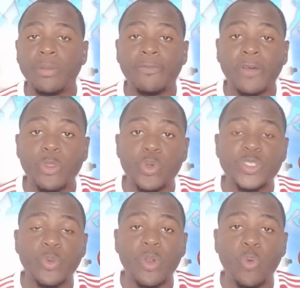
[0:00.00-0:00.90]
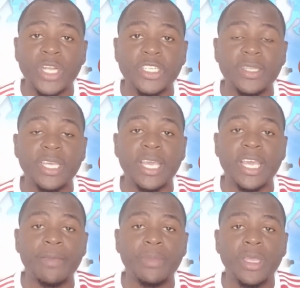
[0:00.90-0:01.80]
for those who are watching the
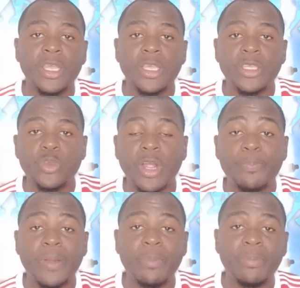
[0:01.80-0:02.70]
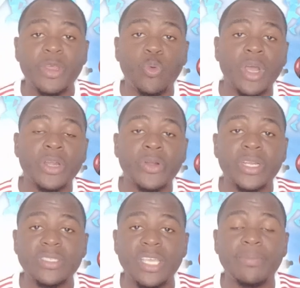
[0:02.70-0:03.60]
game, you are probably
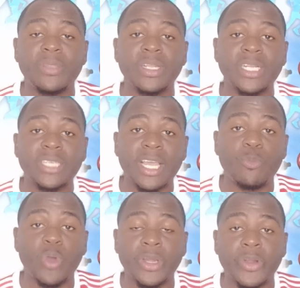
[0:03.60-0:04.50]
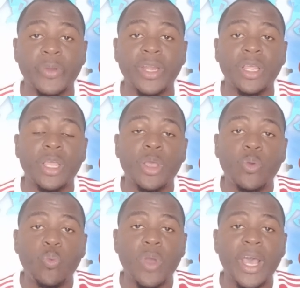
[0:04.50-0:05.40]
wondering the same thing that I am wondering.
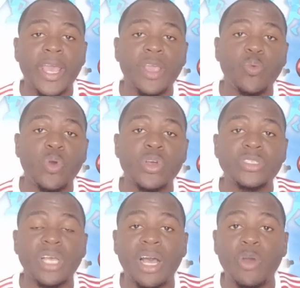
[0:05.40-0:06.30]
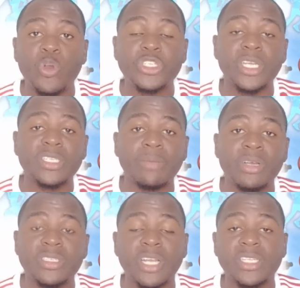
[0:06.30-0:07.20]
Why was O'Shane
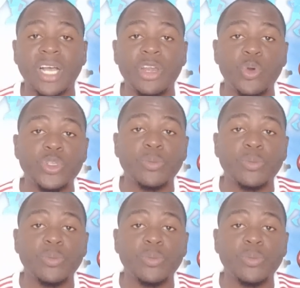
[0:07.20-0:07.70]
Thomas not allowed